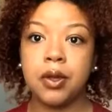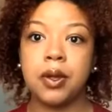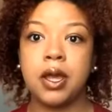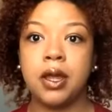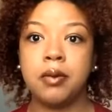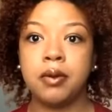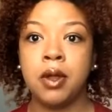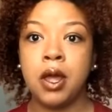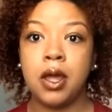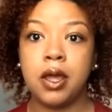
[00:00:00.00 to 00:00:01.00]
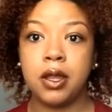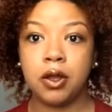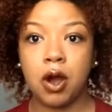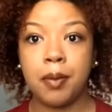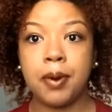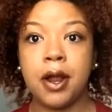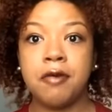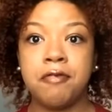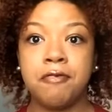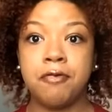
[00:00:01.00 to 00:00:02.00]
you can
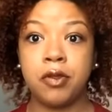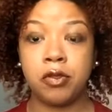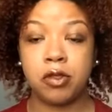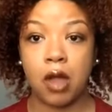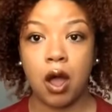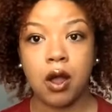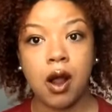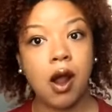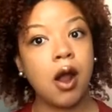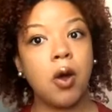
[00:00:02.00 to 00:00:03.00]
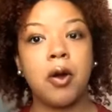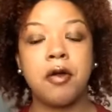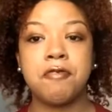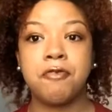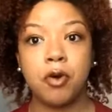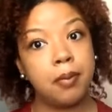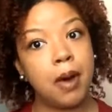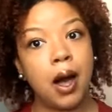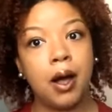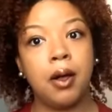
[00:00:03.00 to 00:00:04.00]
incorporate soccer or
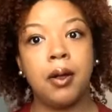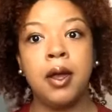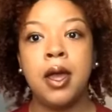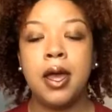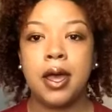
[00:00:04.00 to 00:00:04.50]
football.